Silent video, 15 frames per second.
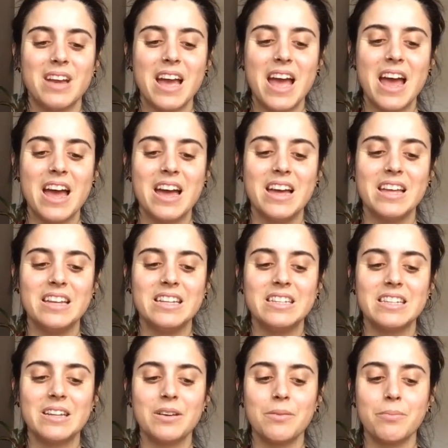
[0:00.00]

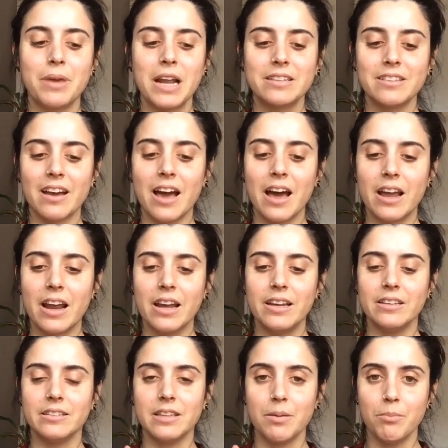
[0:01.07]
And pratyahara
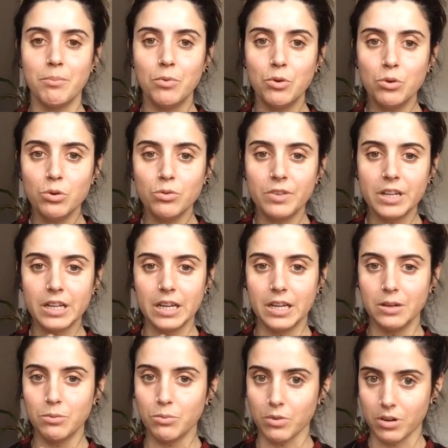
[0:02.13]
is the moving
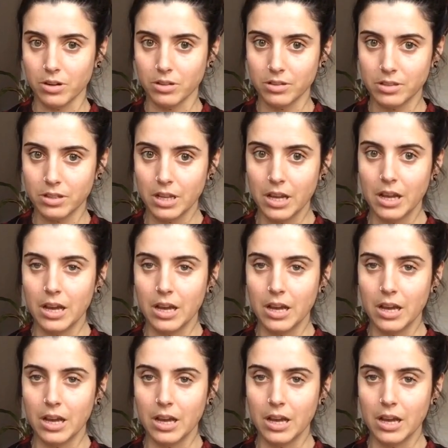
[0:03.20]
inwards